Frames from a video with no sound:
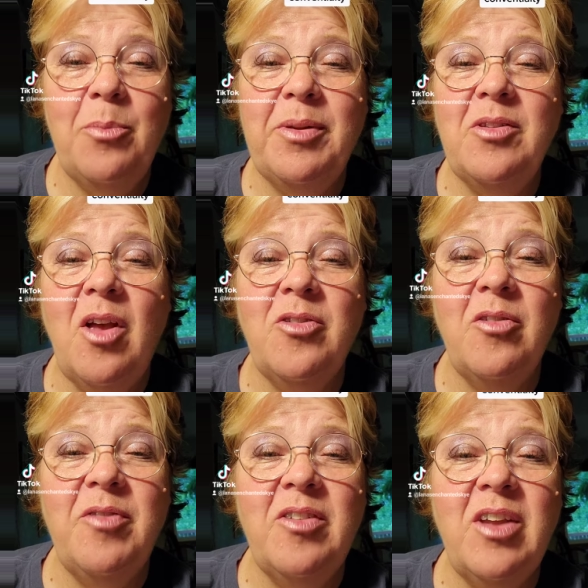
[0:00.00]
Please also
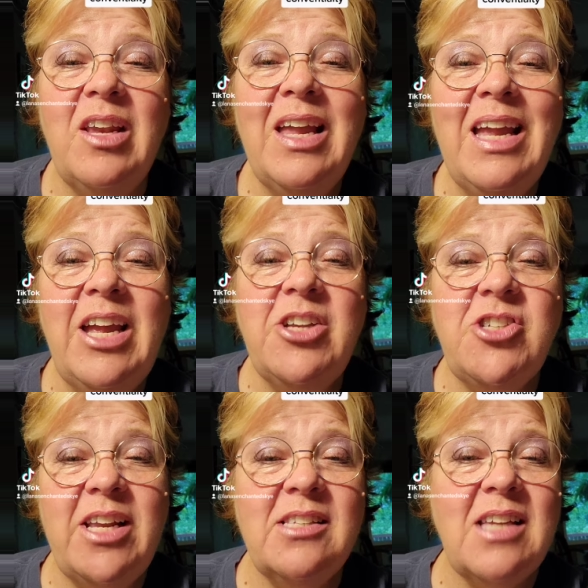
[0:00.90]
visit
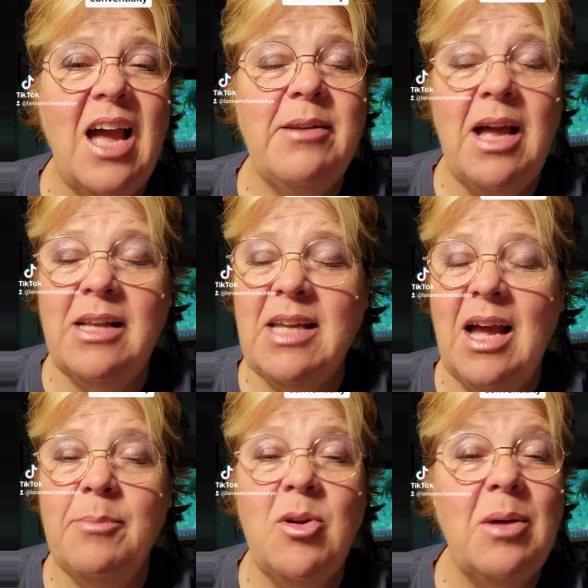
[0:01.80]

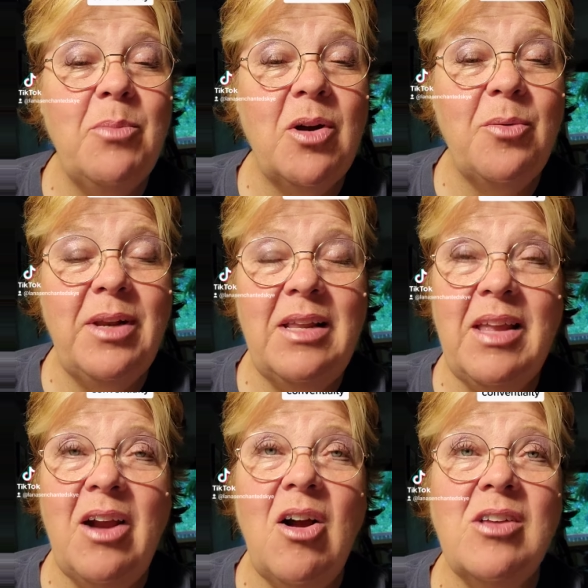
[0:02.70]
enchantedsky.com. You can book a reading
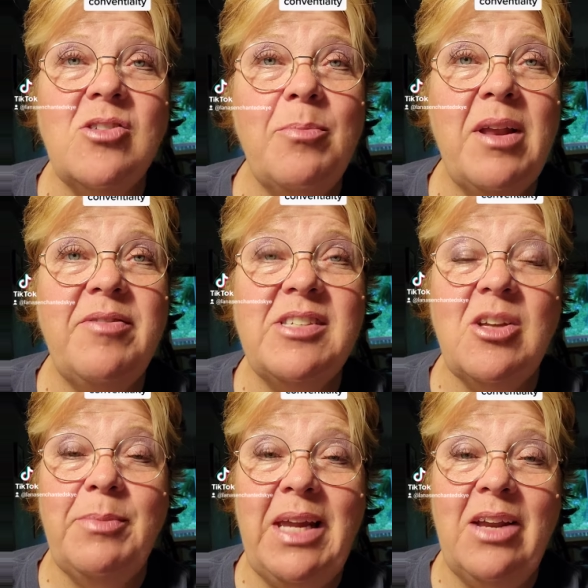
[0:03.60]
there. Also,
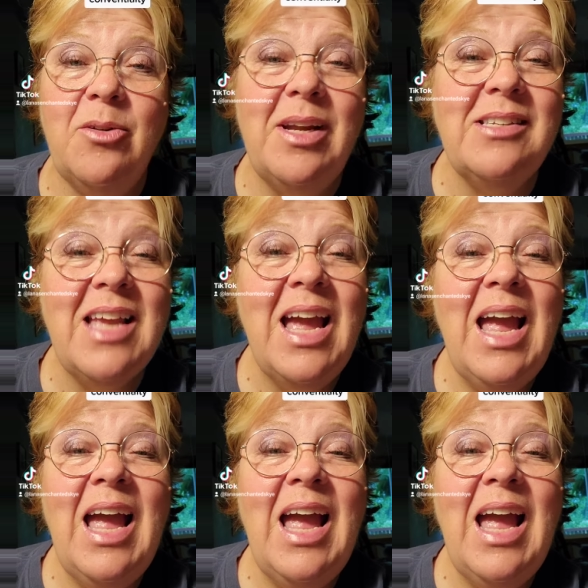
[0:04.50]
Metaphysical Meanderings